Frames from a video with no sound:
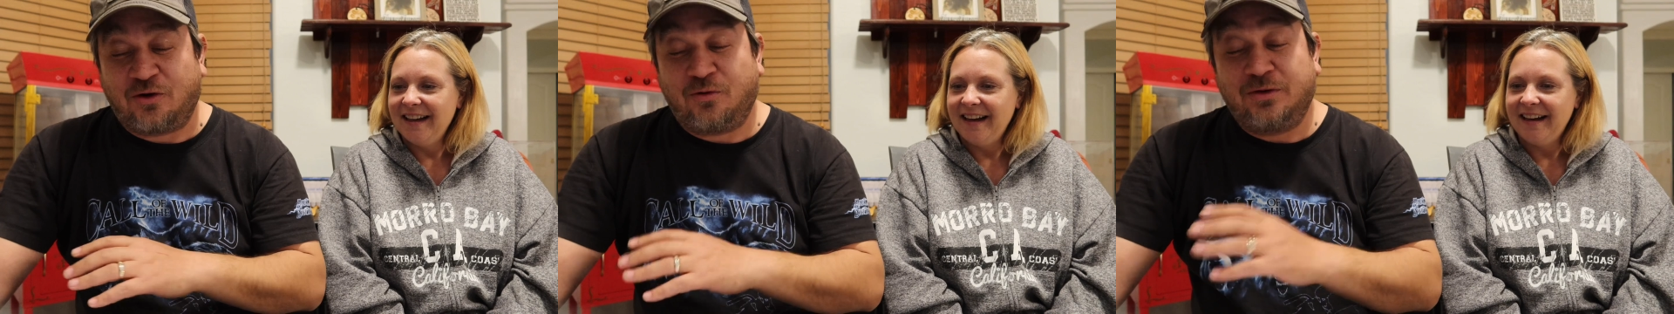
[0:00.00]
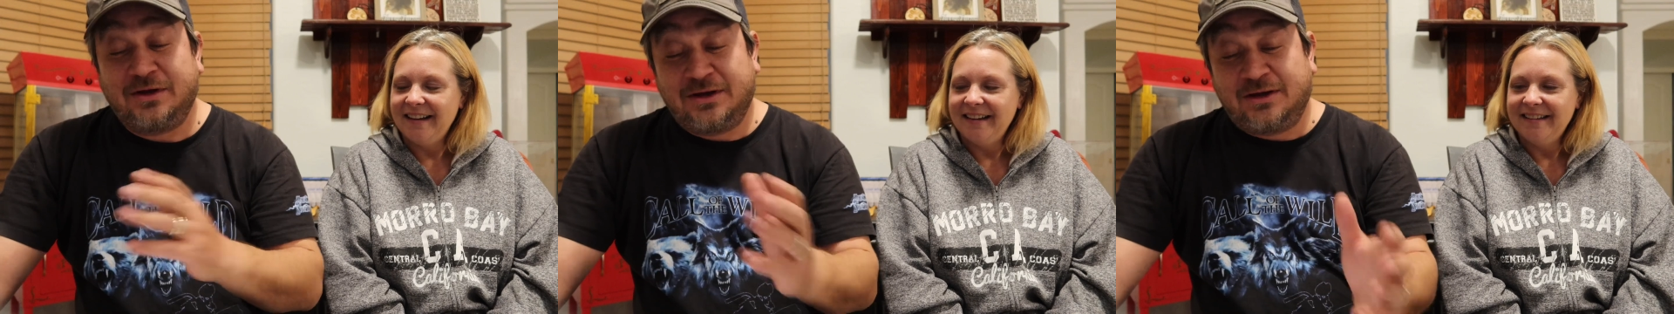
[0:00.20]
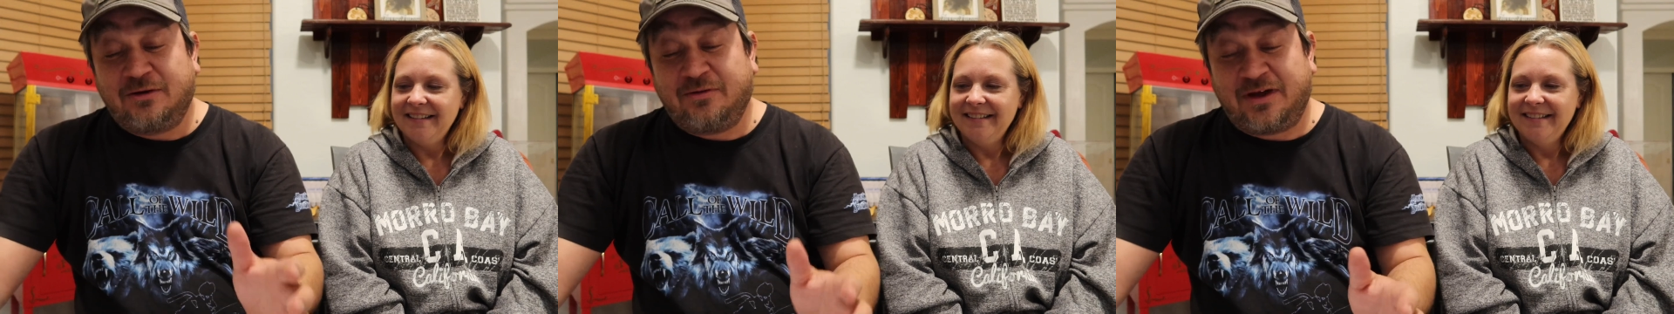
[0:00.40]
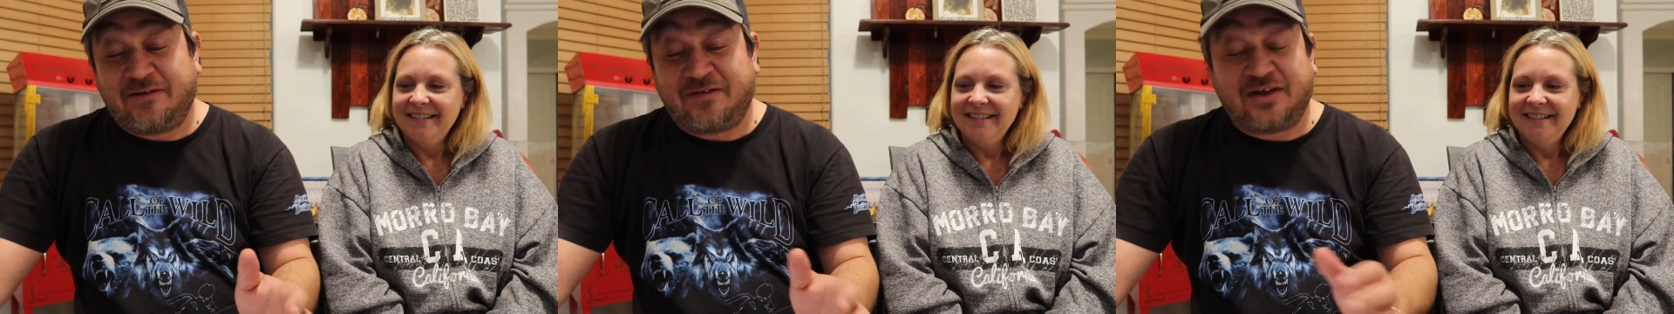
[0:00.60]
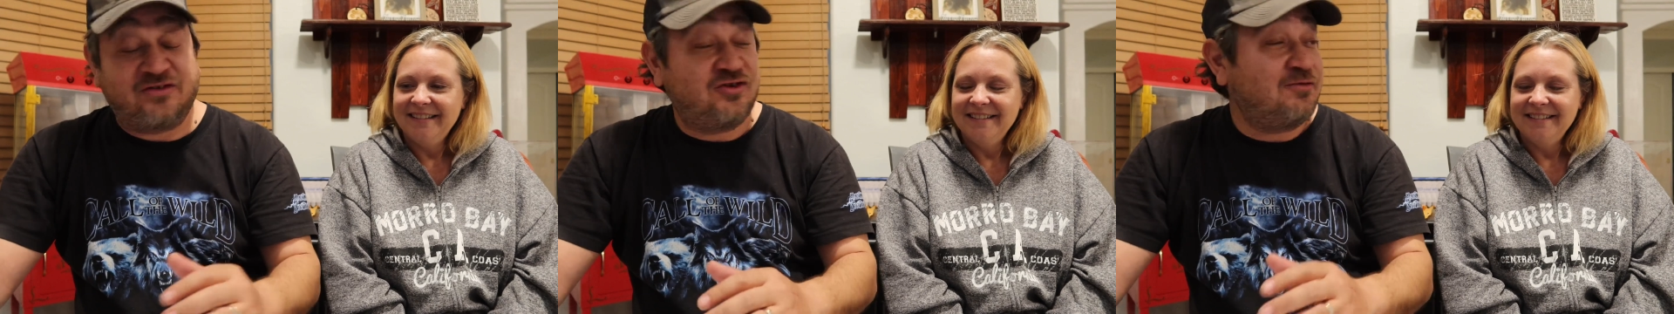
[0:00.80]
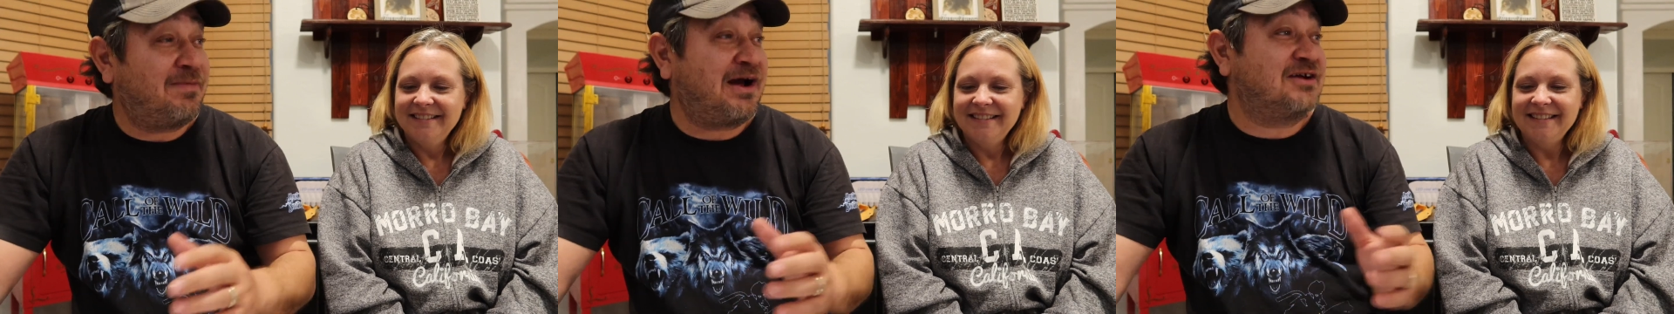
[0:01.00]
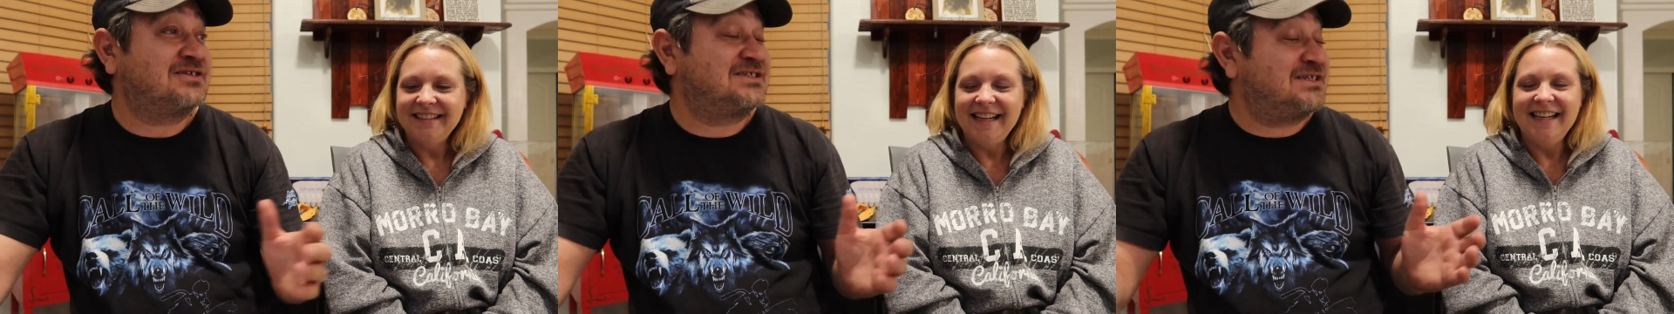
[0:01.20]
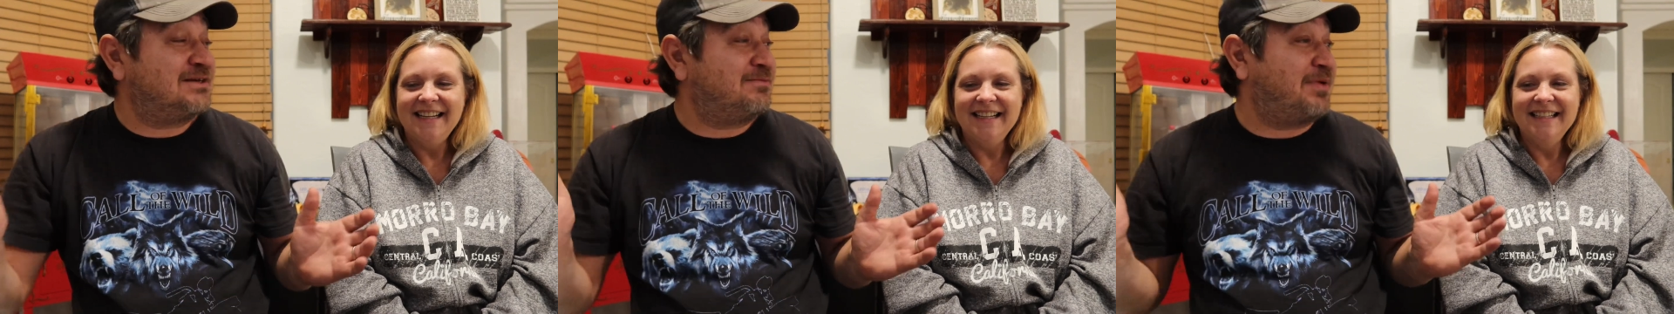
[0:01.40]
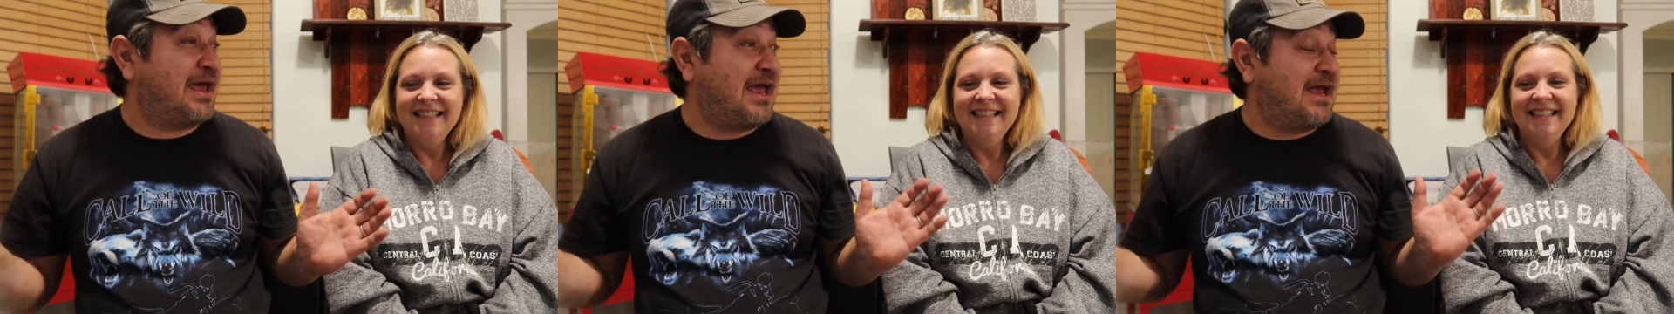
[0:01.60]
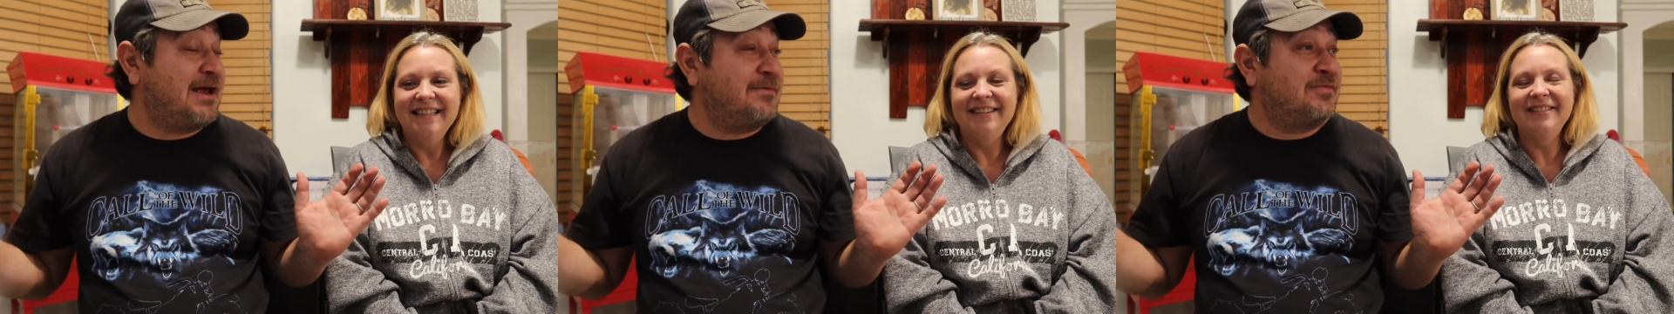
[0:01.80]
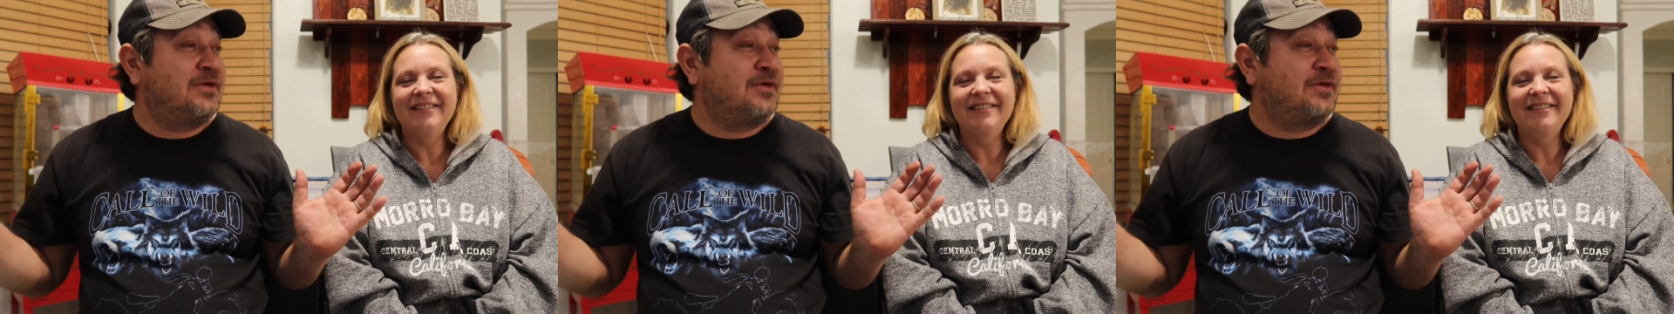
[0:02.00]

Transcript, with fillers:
Speaker 1: uh. we have had two buyers that didn't pay.